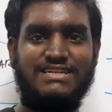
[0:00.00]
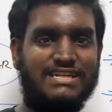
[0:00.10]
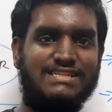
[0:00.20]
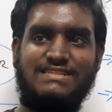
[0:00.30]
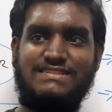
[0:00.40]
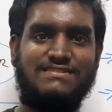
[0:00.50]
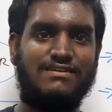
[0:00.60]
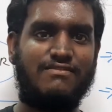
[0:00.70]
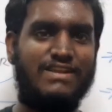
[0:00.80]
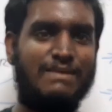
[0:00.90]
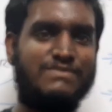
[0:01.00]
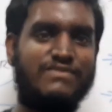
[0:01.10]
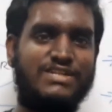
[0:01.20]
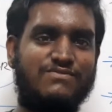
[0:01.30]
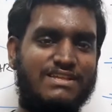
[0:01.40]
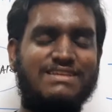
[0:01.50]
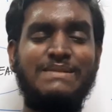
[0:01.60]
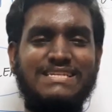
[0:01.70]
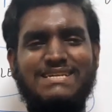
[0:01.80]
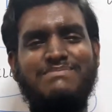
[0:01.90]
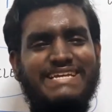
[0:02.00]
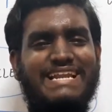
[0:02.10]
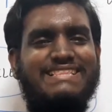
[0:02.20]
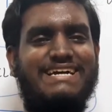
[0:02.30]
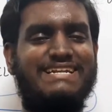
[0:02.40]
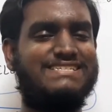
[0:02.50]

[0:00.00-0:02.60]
Tells Williams Wordsworth, something like that.